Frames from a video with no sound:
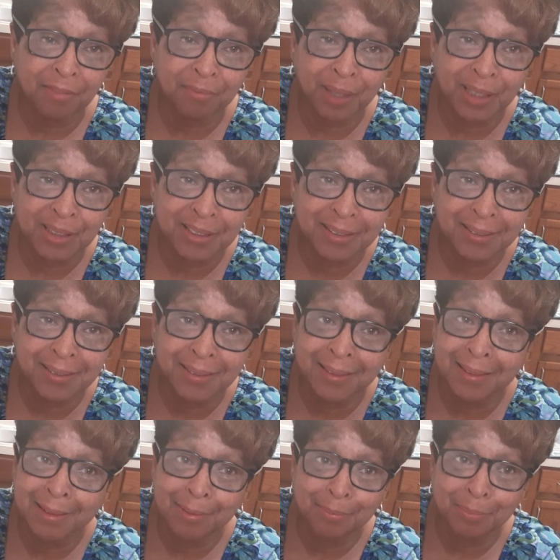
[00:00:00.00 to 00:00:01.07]
much,
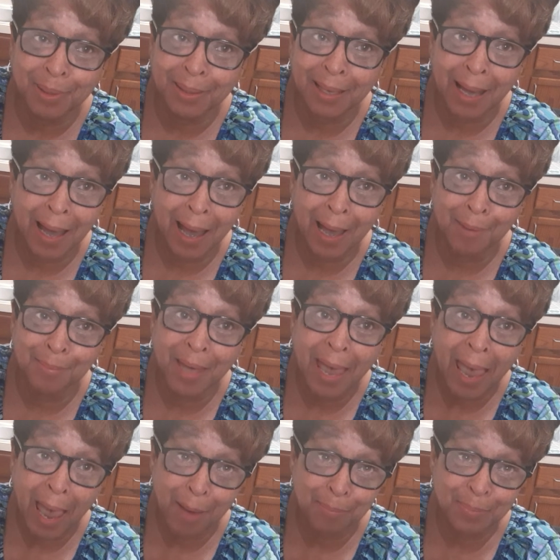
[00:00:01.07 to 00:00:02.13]
but I'm
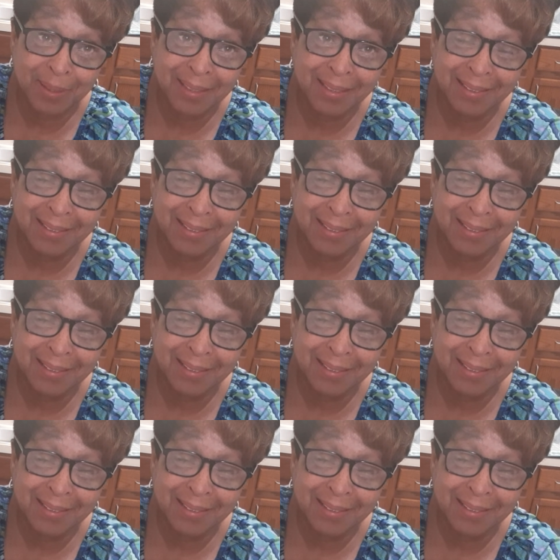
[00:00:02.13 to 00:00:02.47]
happy.